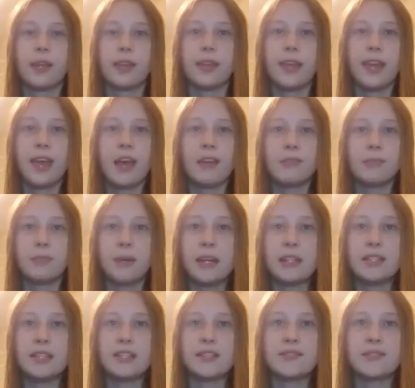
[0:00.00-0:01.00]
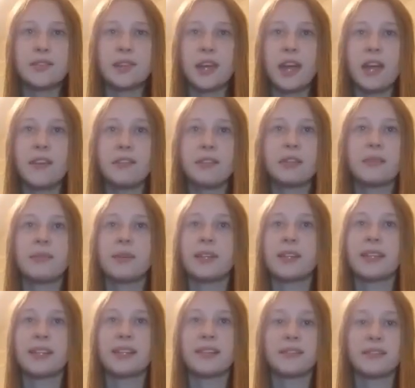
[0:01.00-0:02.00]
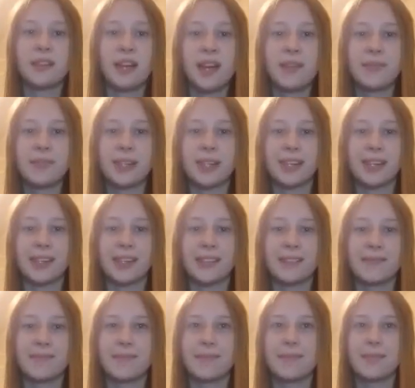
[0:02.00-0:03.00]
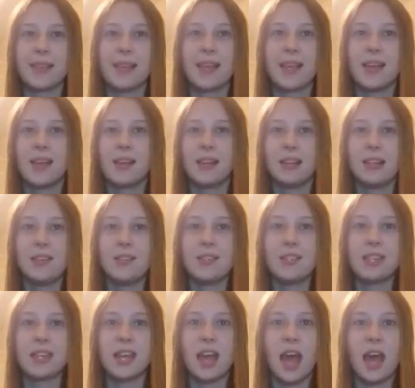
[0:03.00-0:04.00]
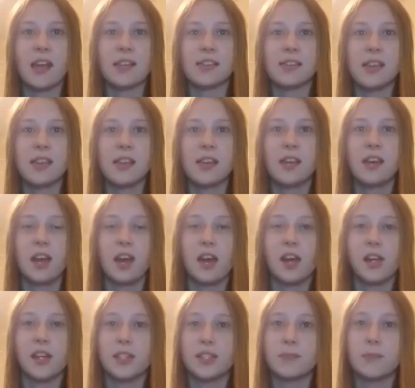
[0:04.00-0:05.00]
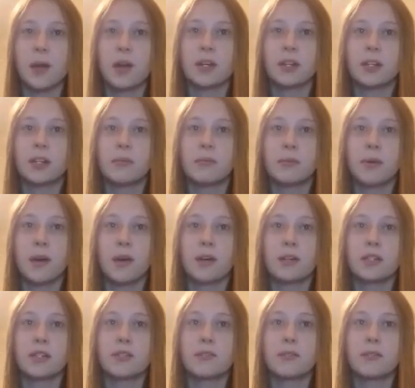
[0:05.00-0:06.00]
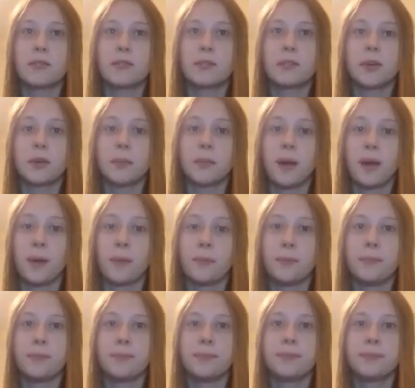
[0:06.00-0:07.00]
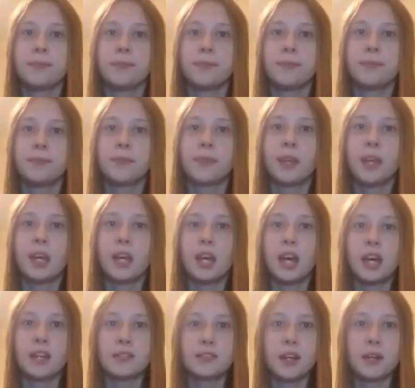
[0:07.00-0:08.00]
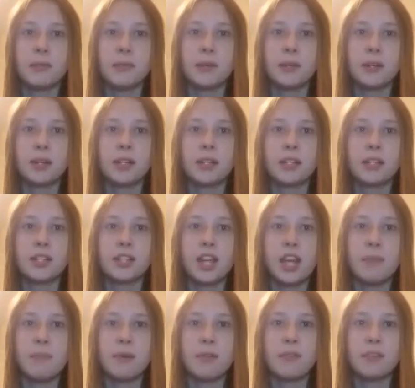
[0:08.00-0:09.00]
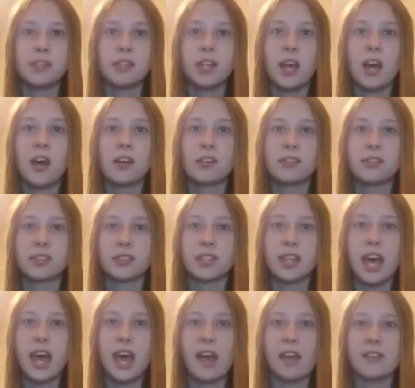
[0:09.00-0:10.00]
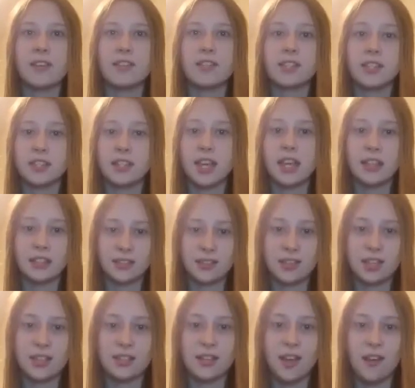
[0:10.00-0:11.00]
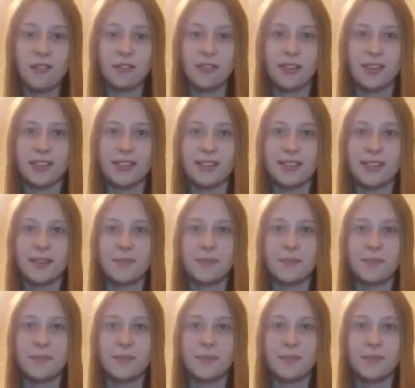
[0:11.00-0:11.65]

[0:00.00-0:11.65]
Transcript: They have presents for everybody in the family. Lucy has a sparkly brooch for Mum, a rubber in the shape of a dog for Dad to take to his office,